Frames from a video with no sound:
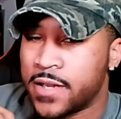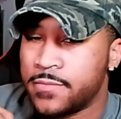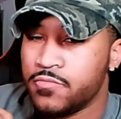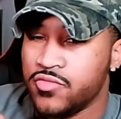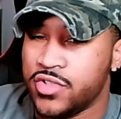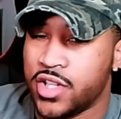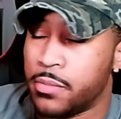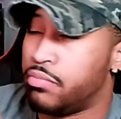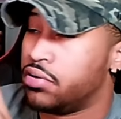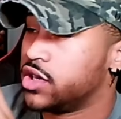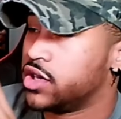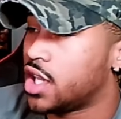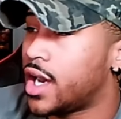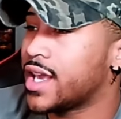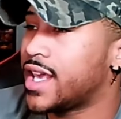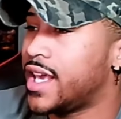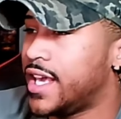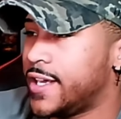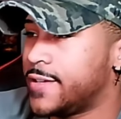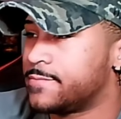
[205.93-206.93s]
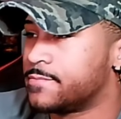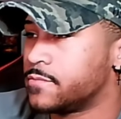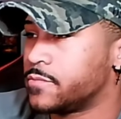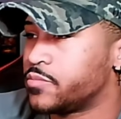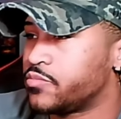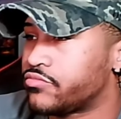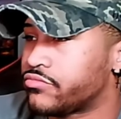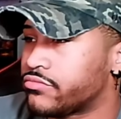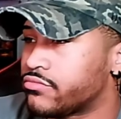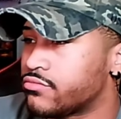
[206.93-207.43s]
The plugging
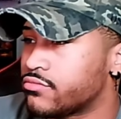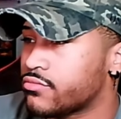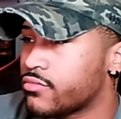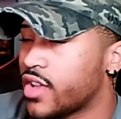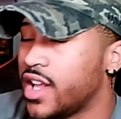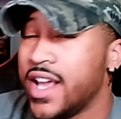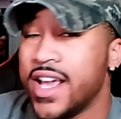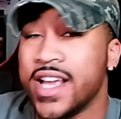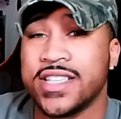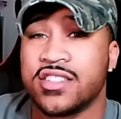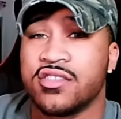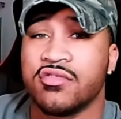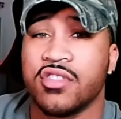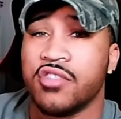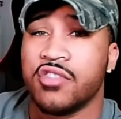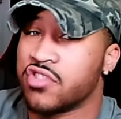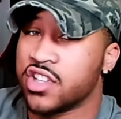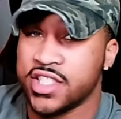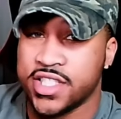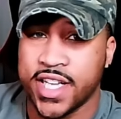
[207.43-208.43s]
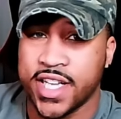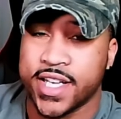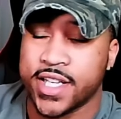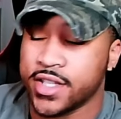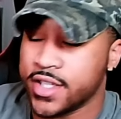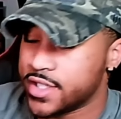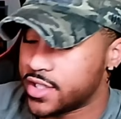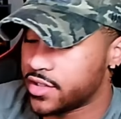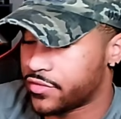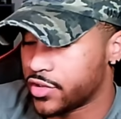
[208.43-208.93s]
is
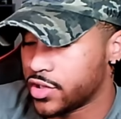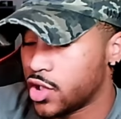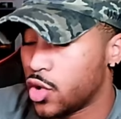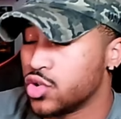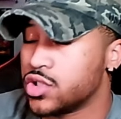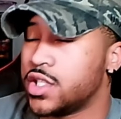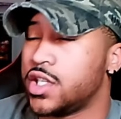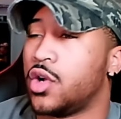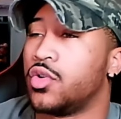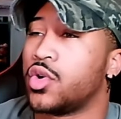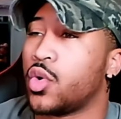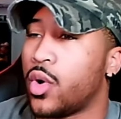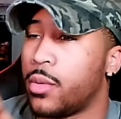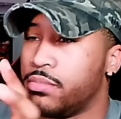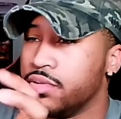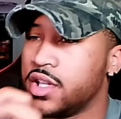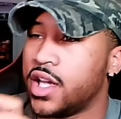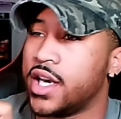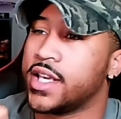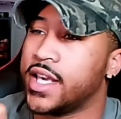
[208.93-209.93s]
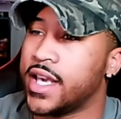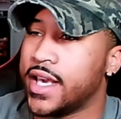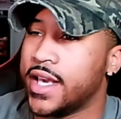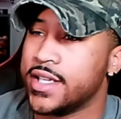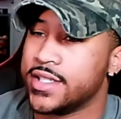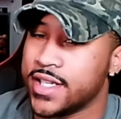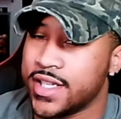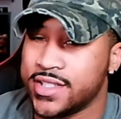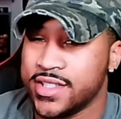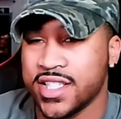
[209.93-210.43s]
ridiculous. And for those that don't know what plugging
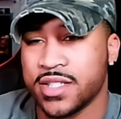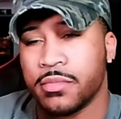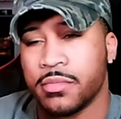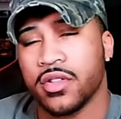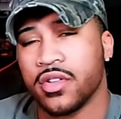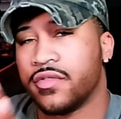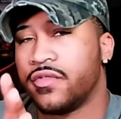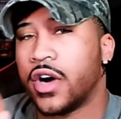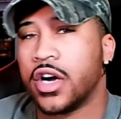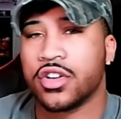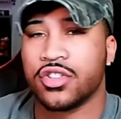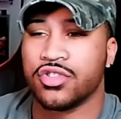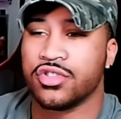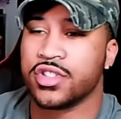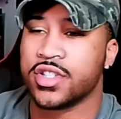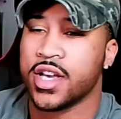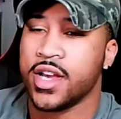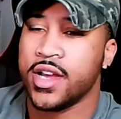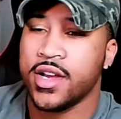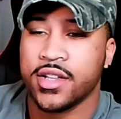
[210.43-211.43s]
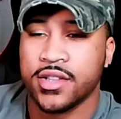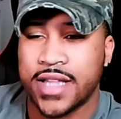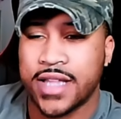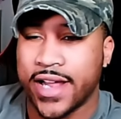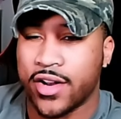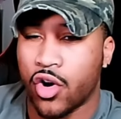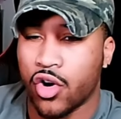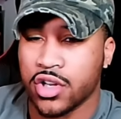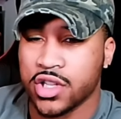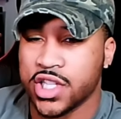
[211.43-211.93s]
is, it's these motherfuckers
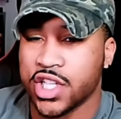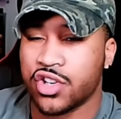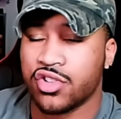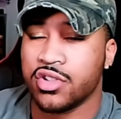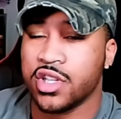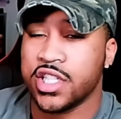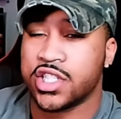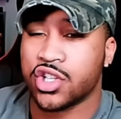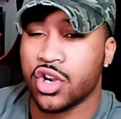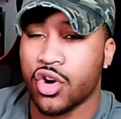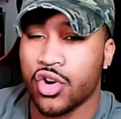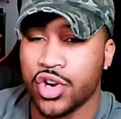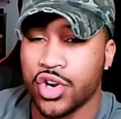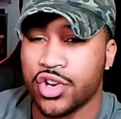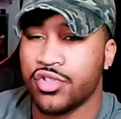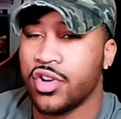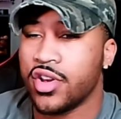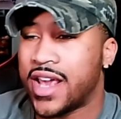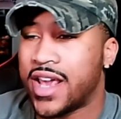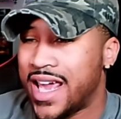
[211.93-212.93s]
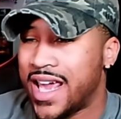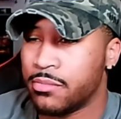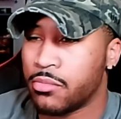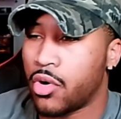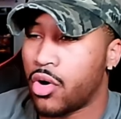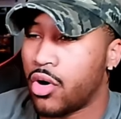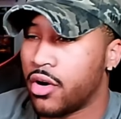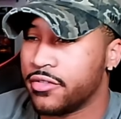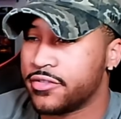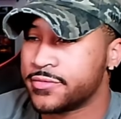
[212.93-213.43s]
that are literally turning their game
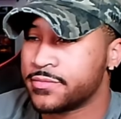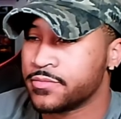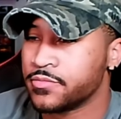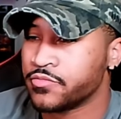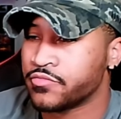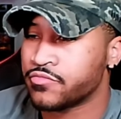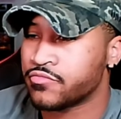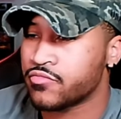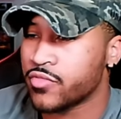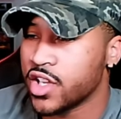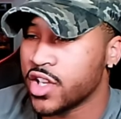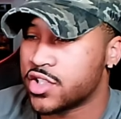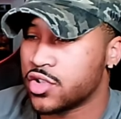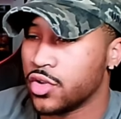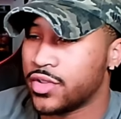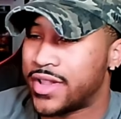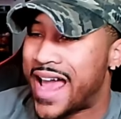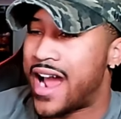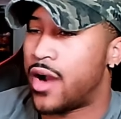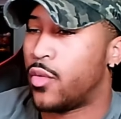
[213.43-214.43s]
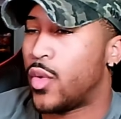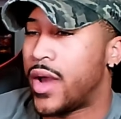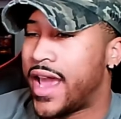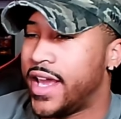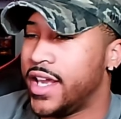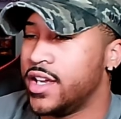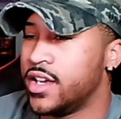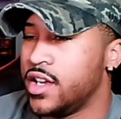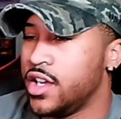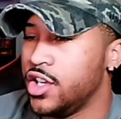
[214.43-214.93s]
off so that
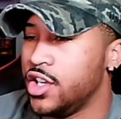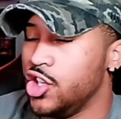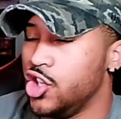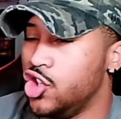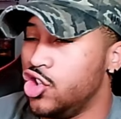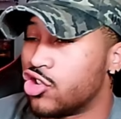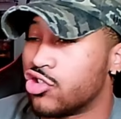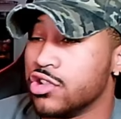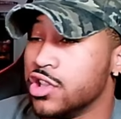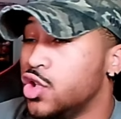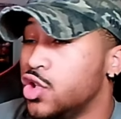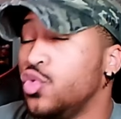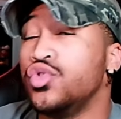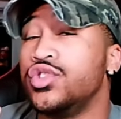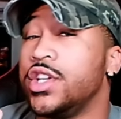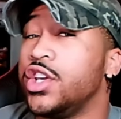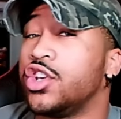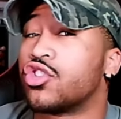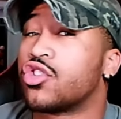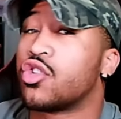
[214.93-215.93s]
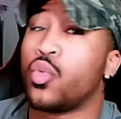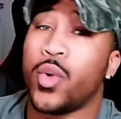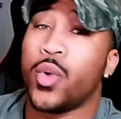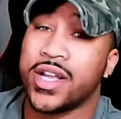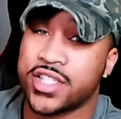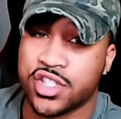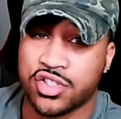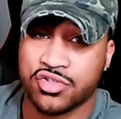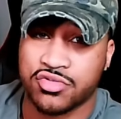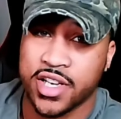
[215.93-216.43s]
way you're losing your
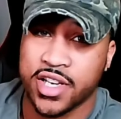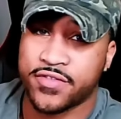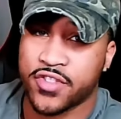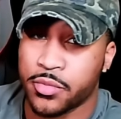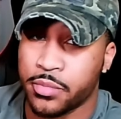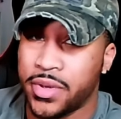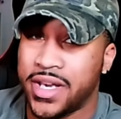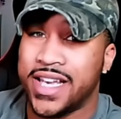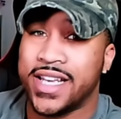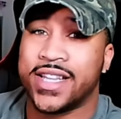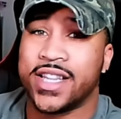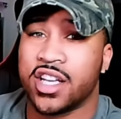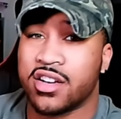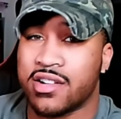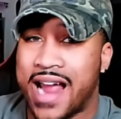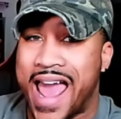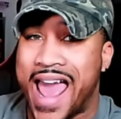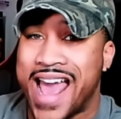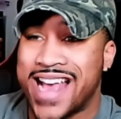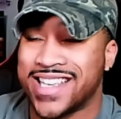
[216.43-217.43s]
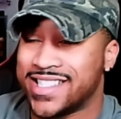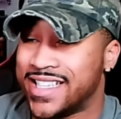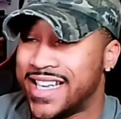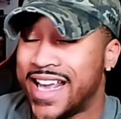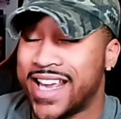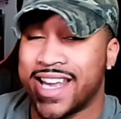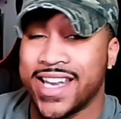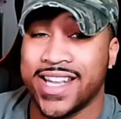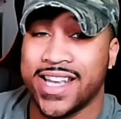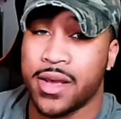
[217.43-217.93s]
win streak for beating their ass and
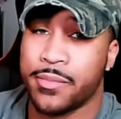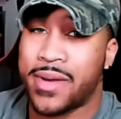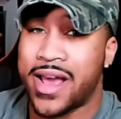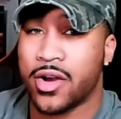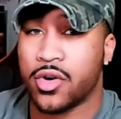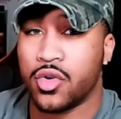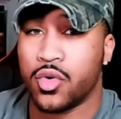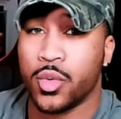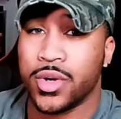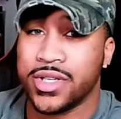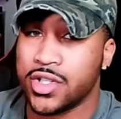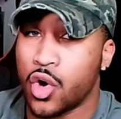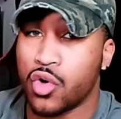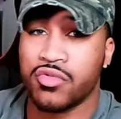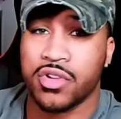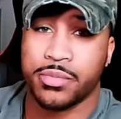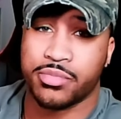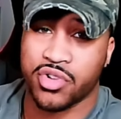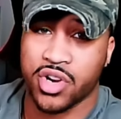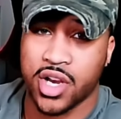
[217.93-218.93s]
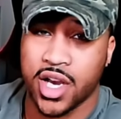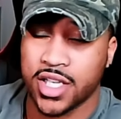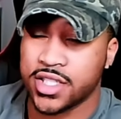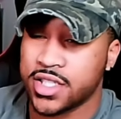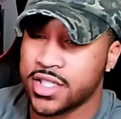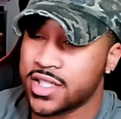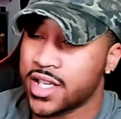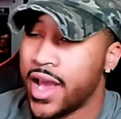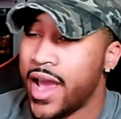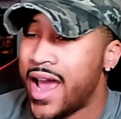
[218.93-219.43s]
they can get back on with no repercussions.